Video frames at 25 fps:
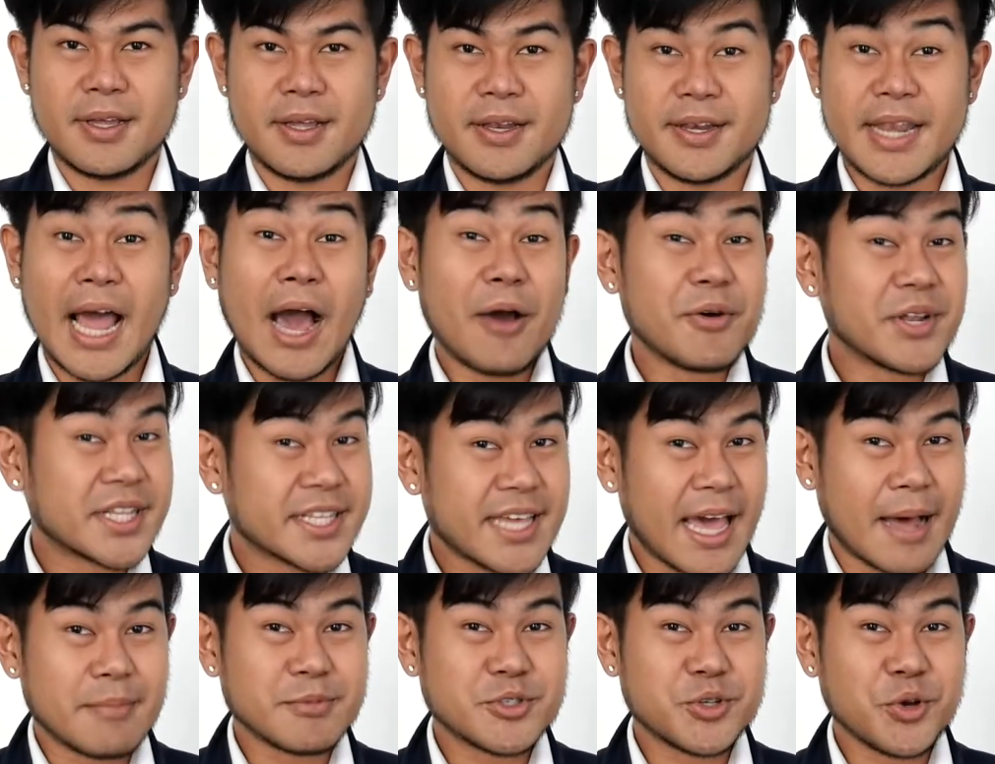Now it
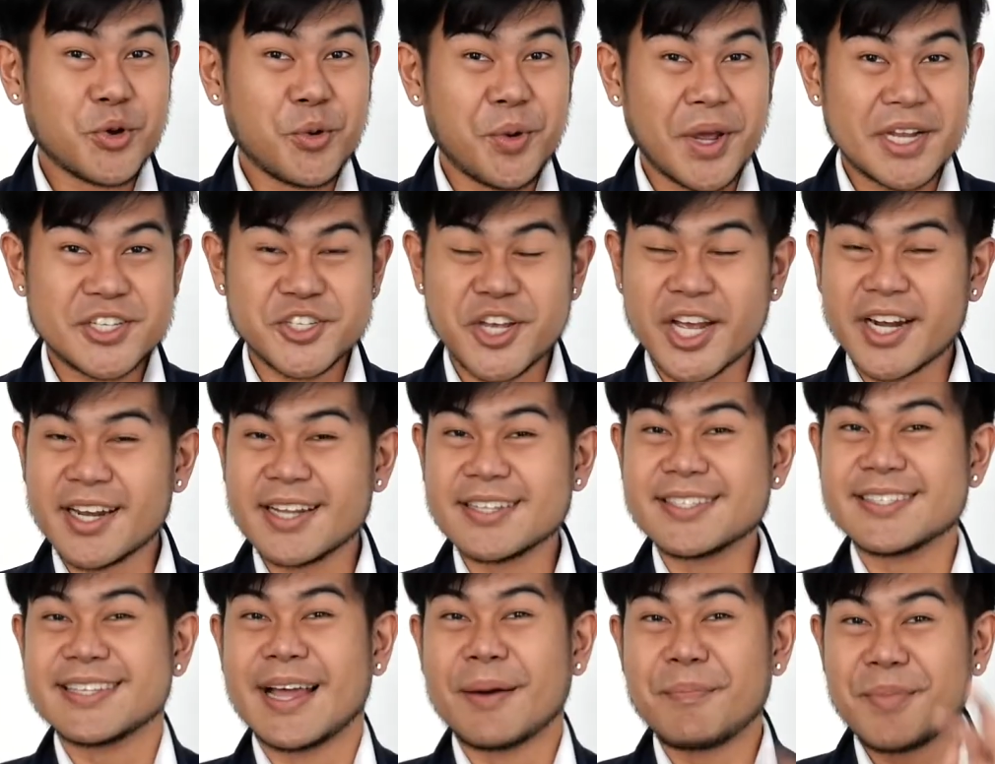comes to quick
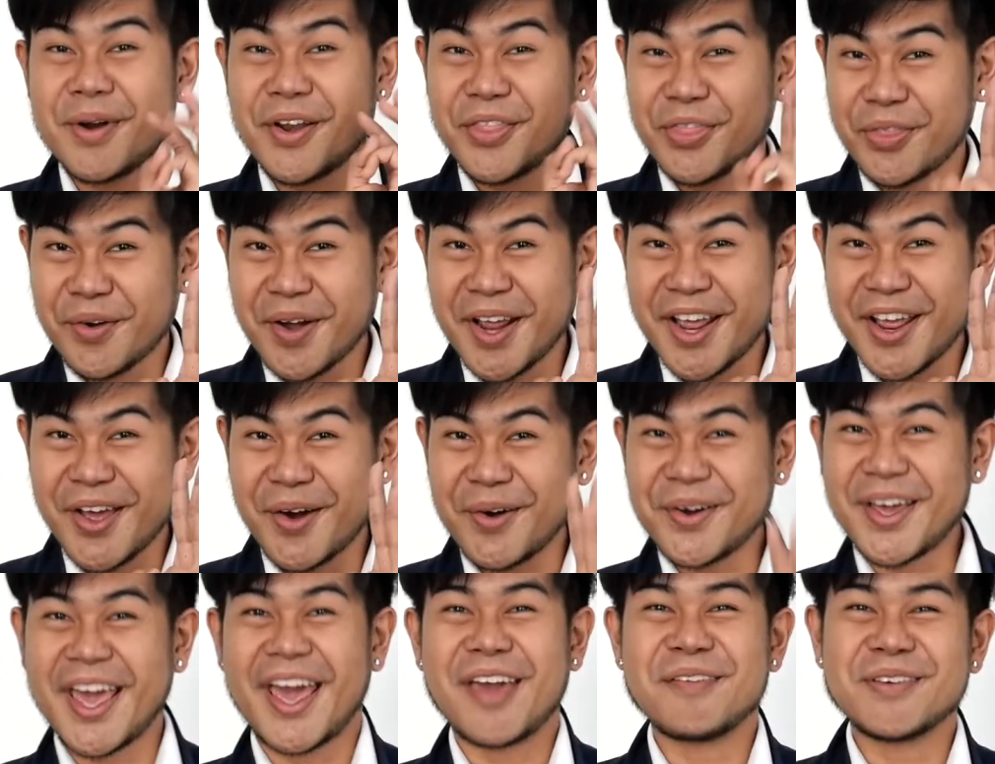checklist number 3,
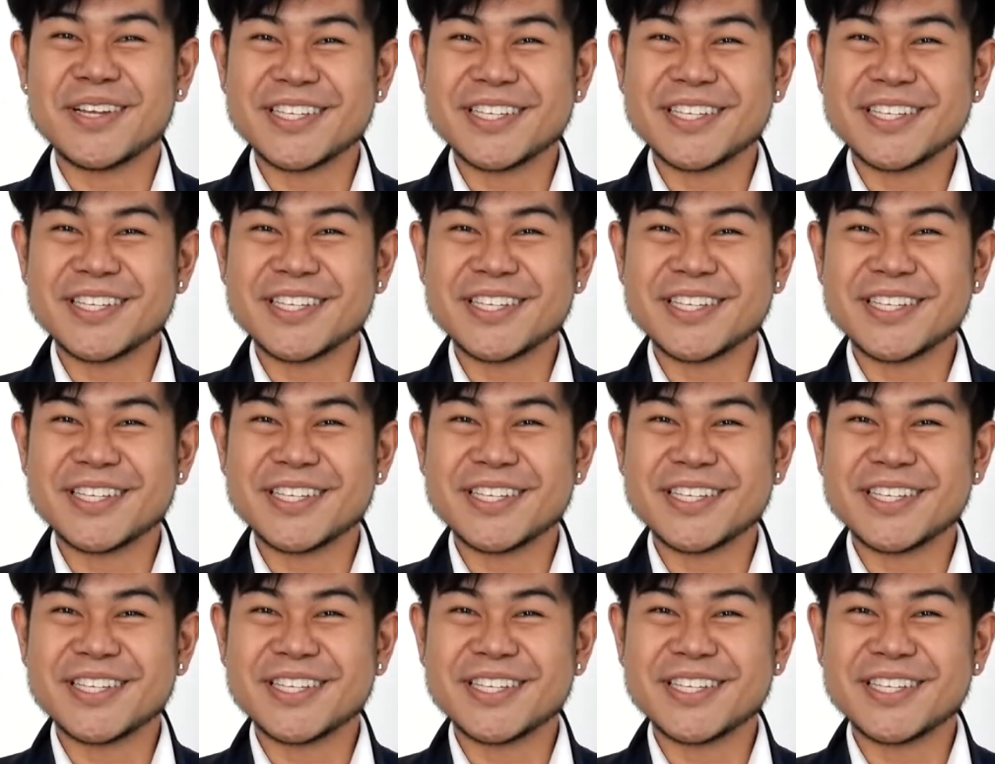okay.